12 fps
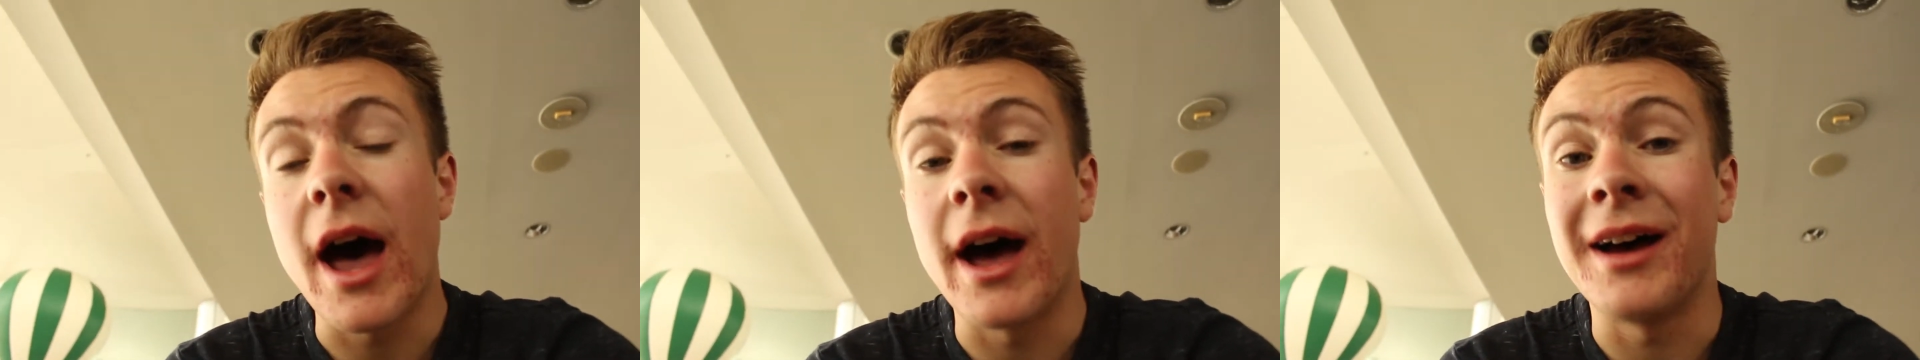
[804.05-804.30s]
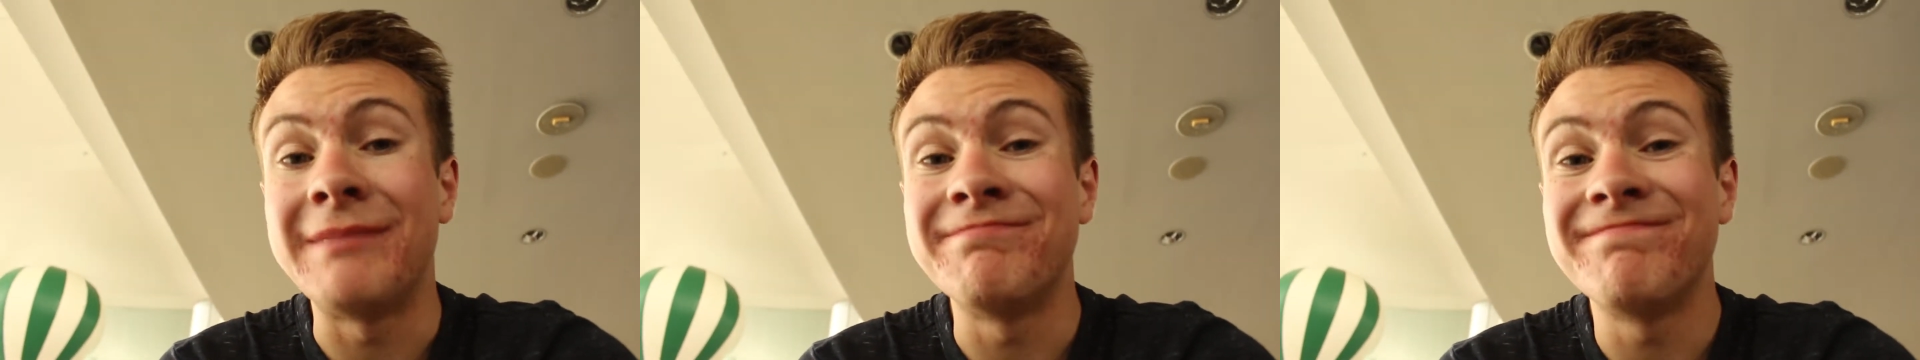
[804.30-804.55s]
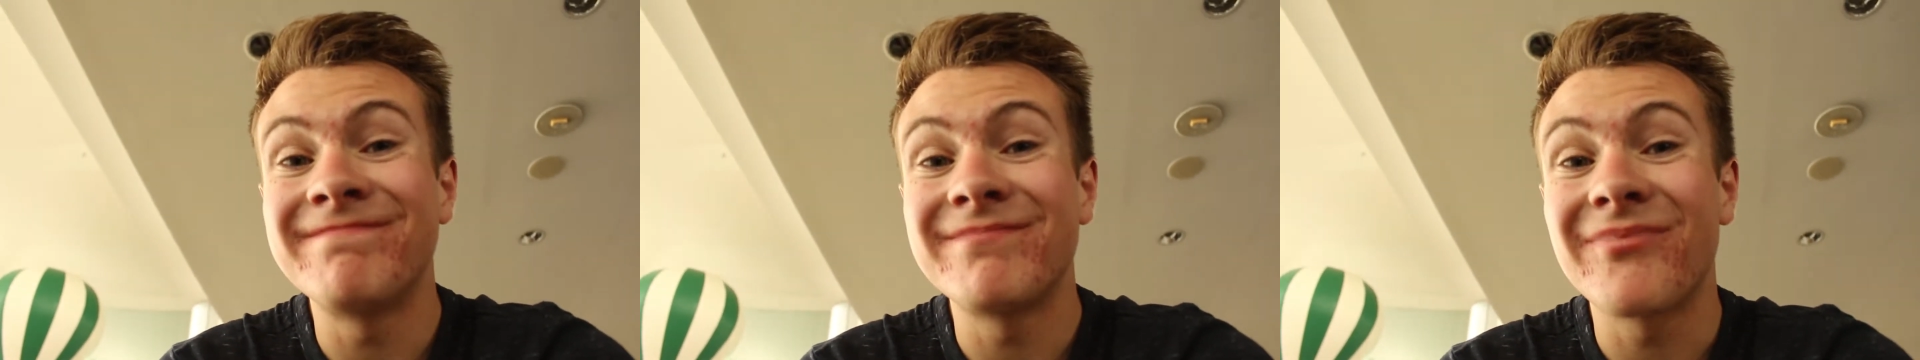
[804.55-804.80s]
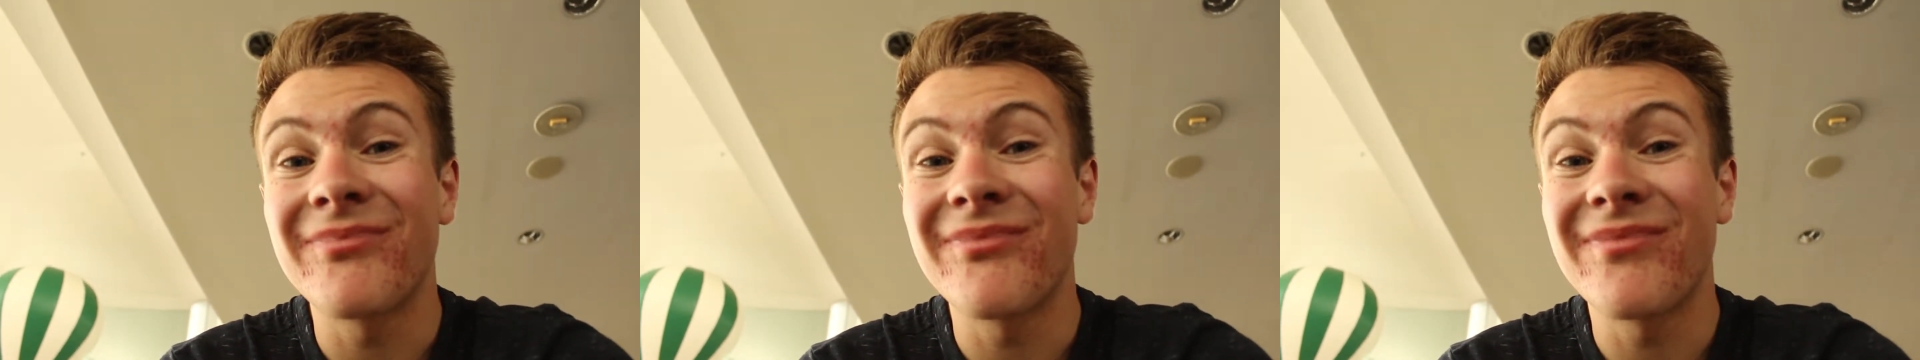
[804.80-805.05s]

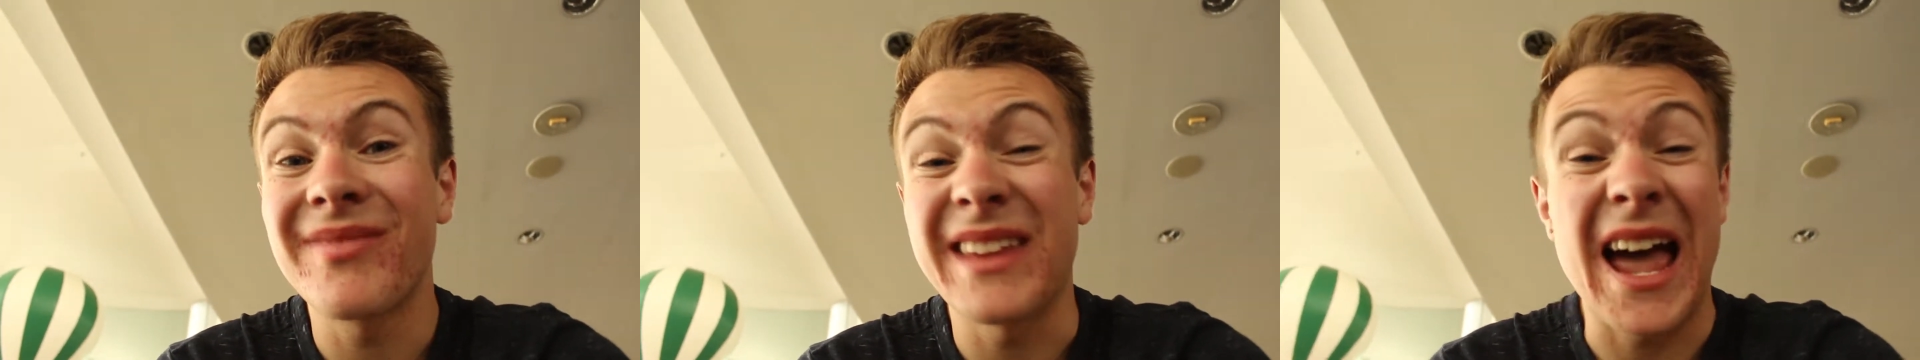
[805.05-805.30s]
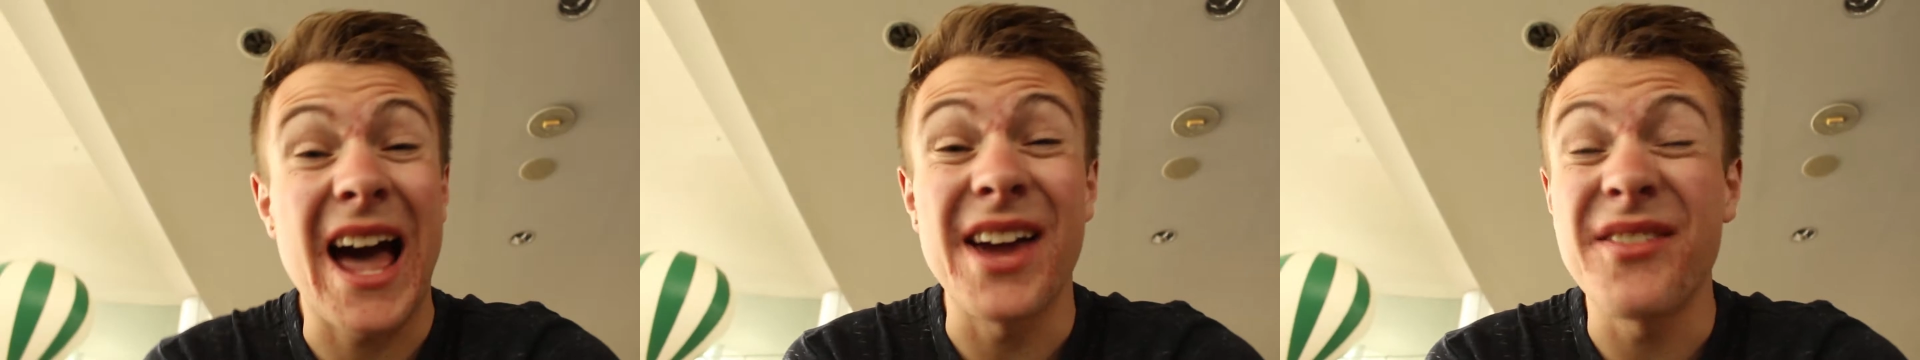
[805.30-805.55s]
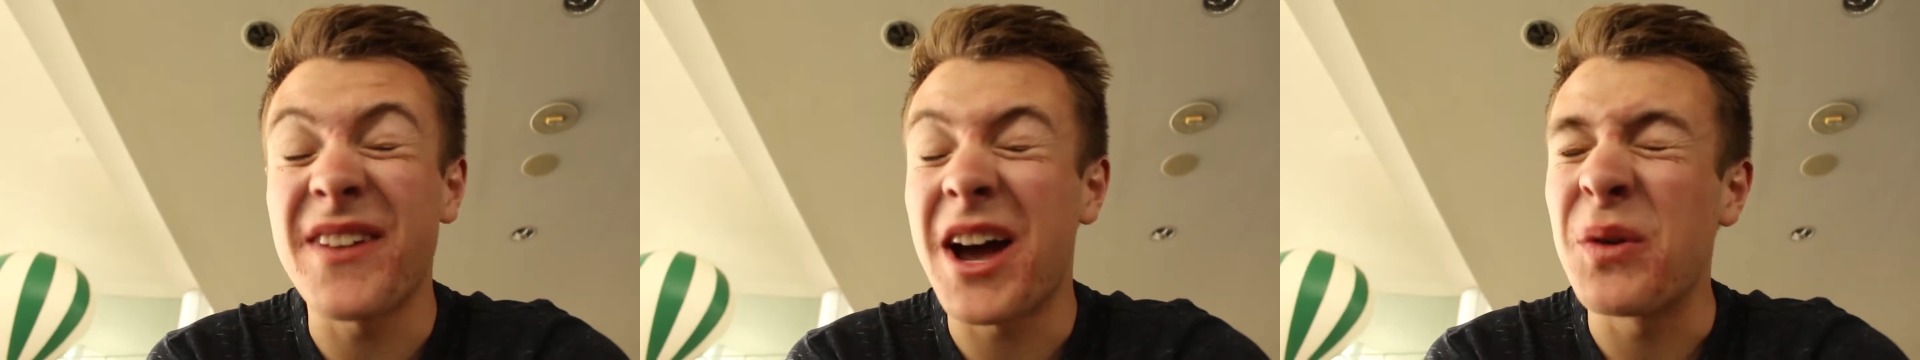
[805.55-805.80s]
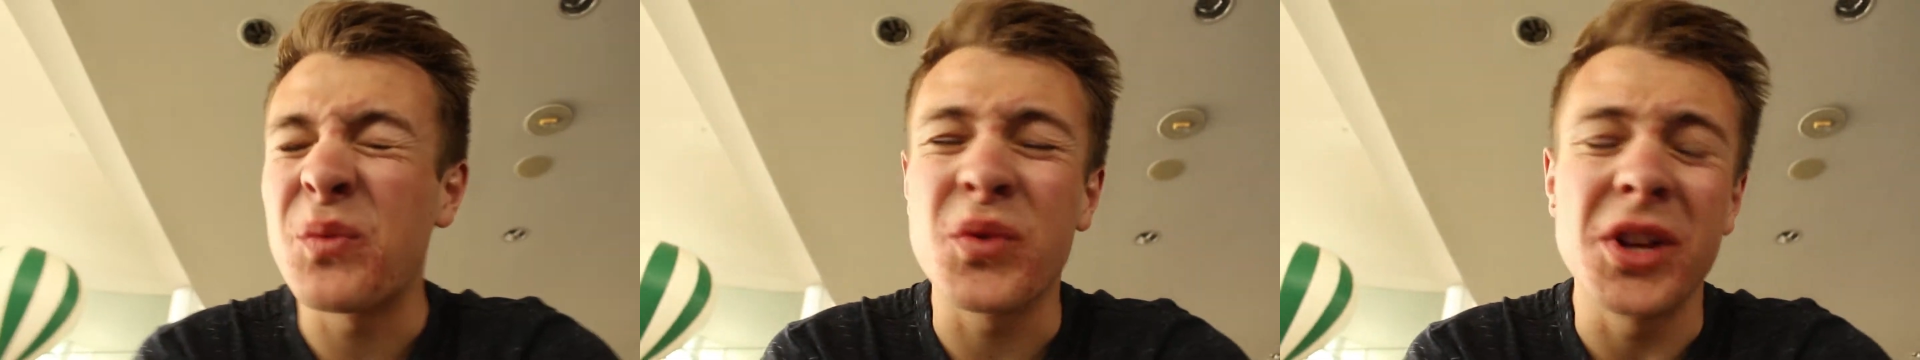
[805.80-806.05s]

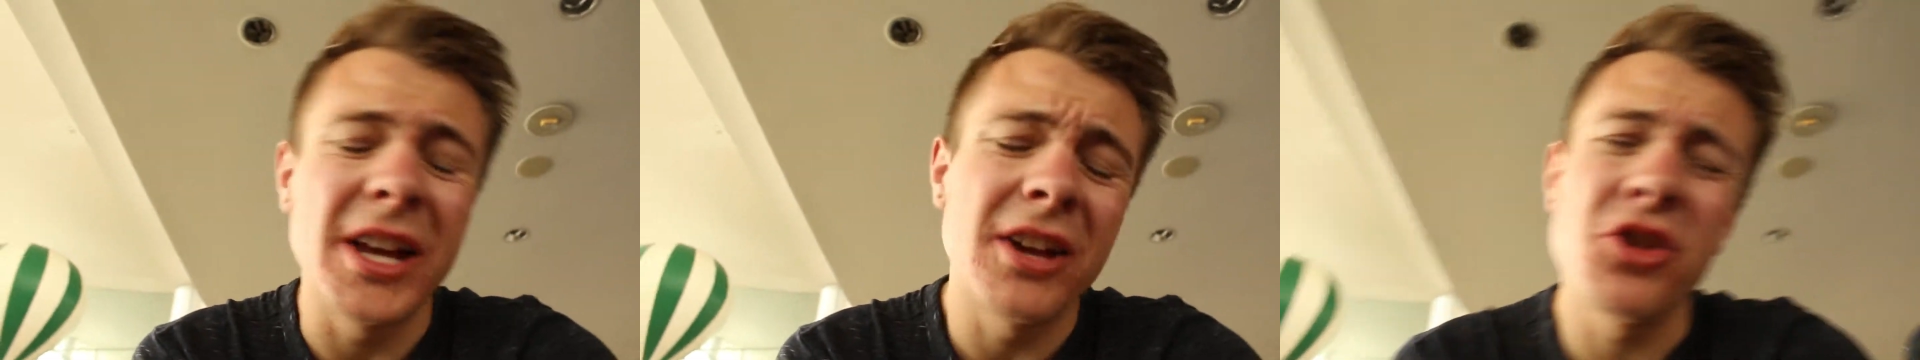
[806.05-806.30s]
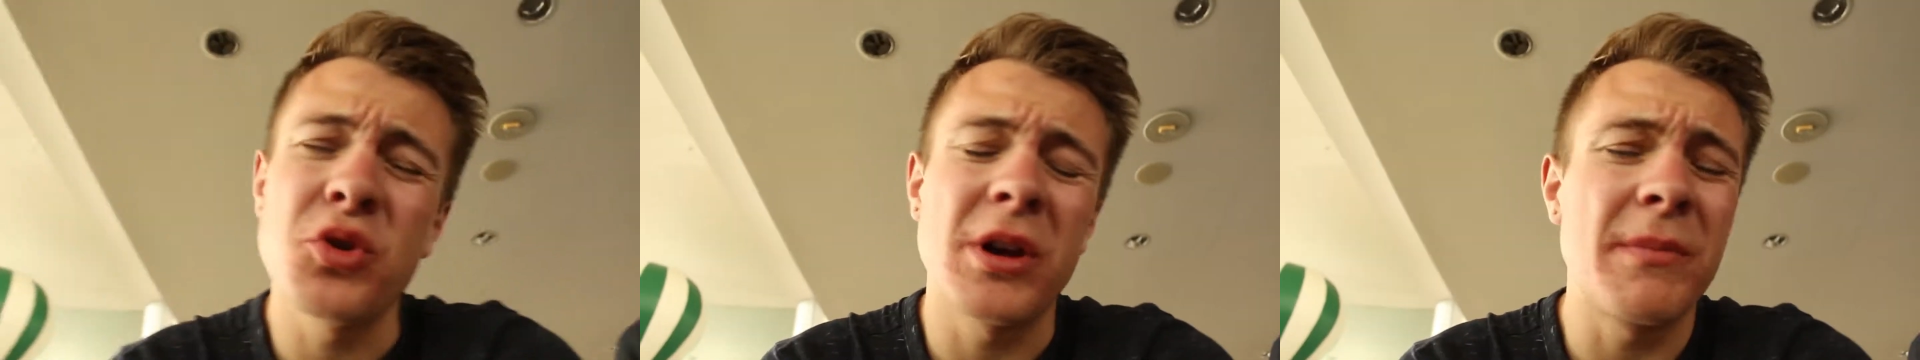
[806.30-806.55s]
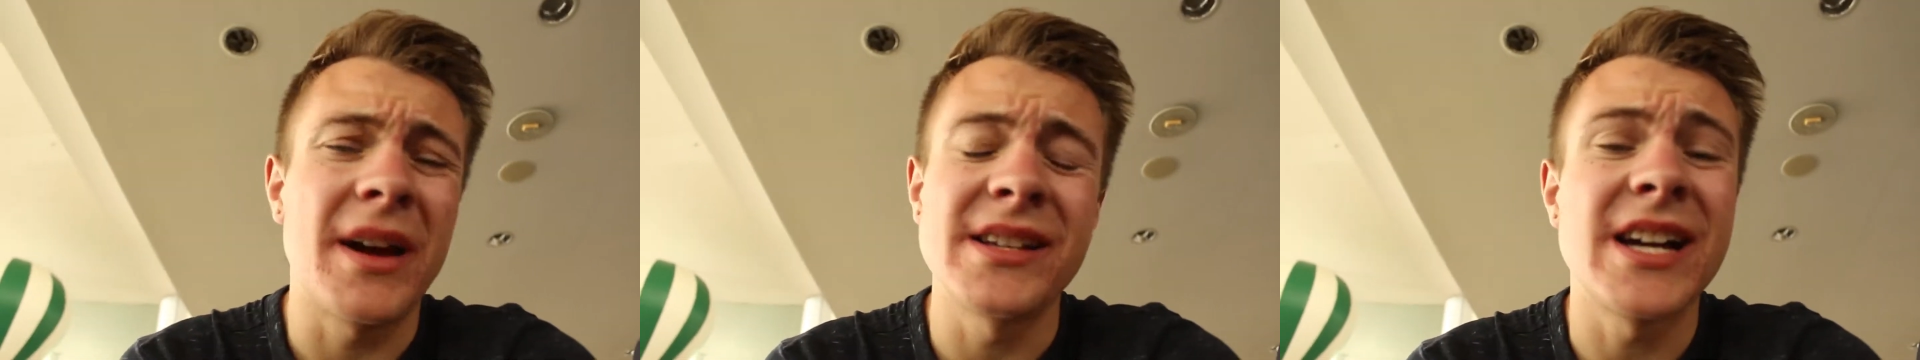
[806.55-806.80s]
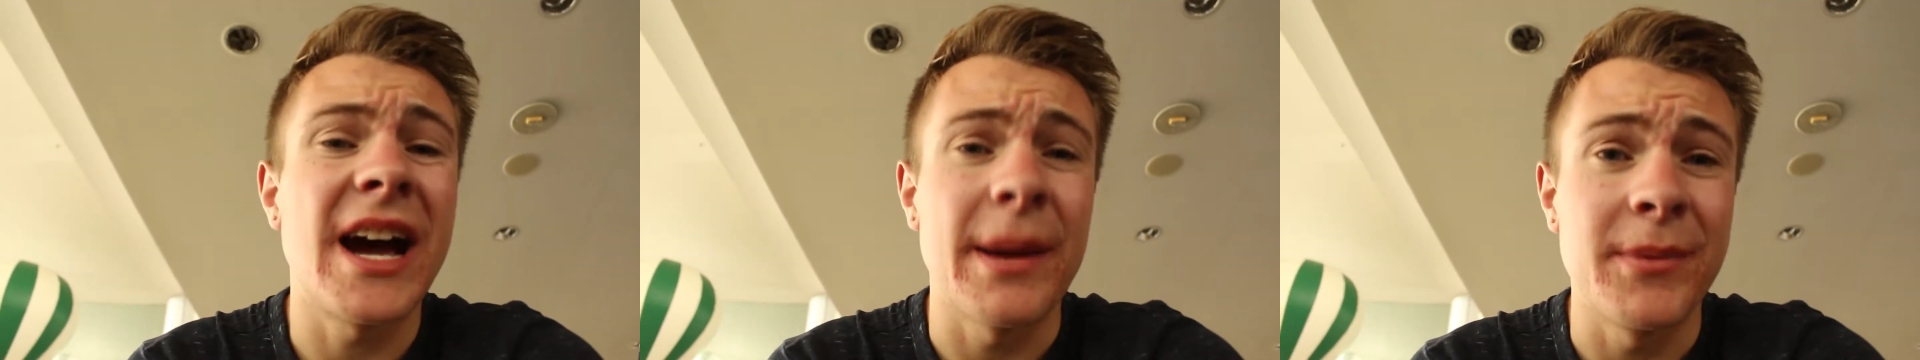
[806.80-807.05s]
I really enjoyed my
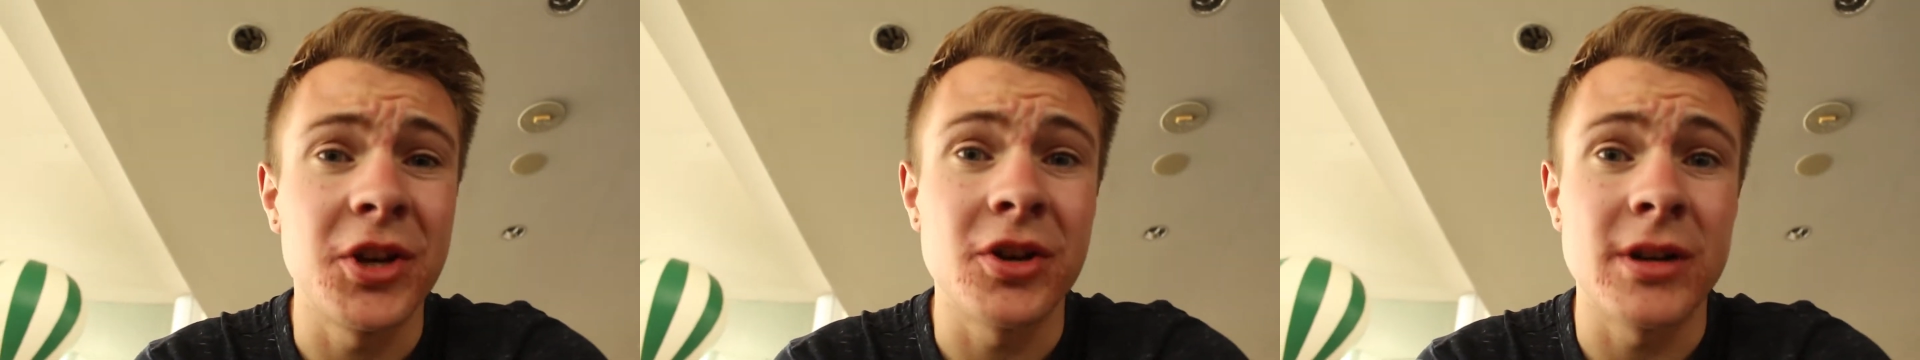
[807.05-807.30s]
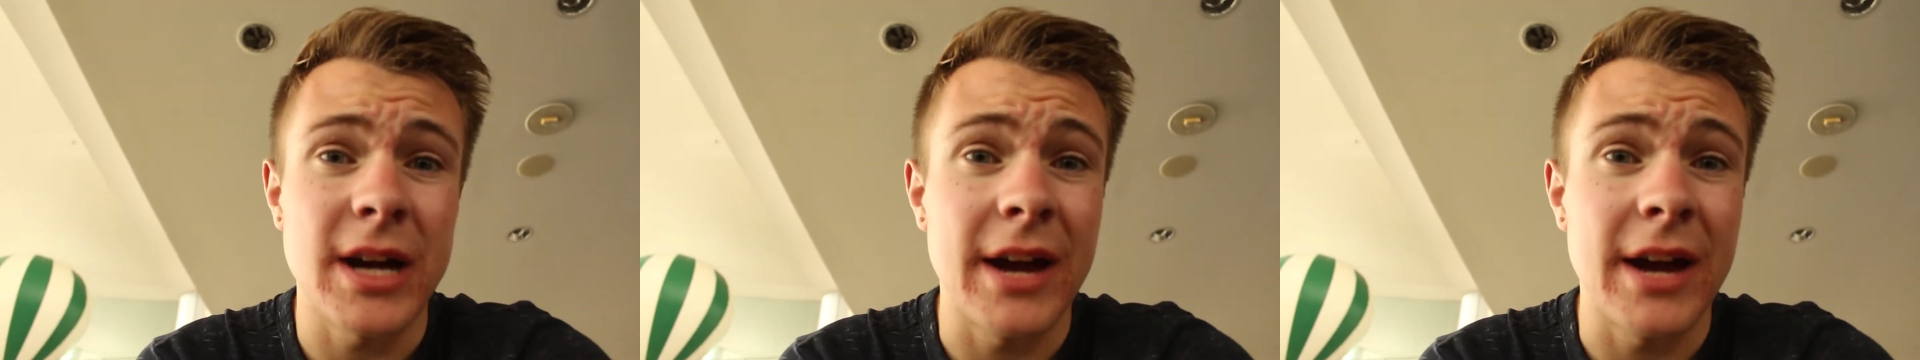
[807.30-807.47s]
time here.